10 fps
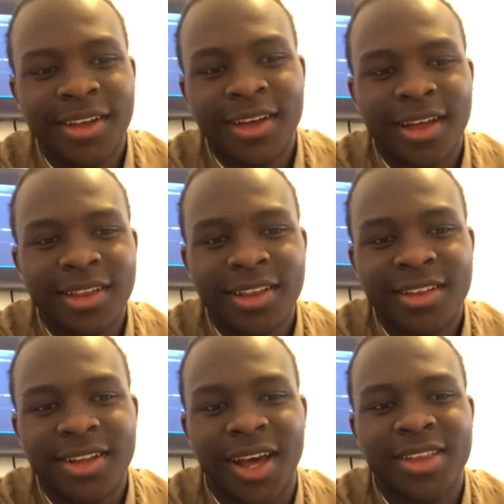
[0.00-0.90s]
I think that's a
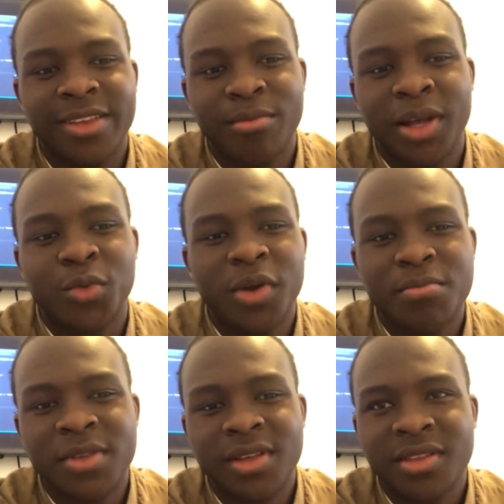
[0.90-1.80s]
nice name, but
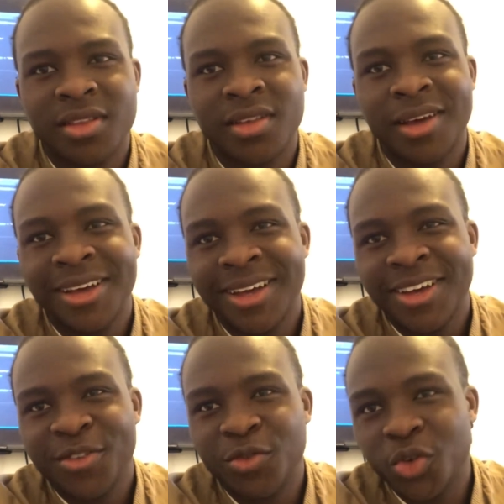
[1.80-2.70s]
Websense
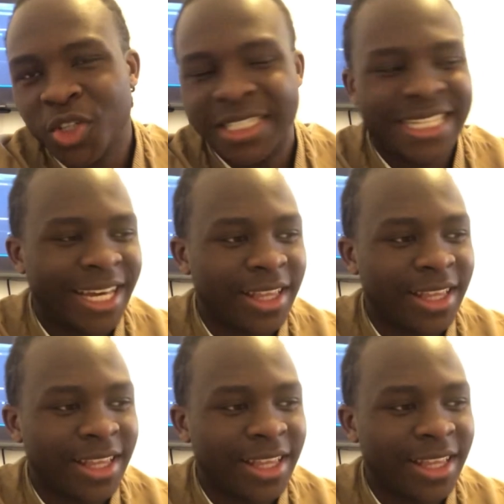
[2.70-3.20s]
Future Tech.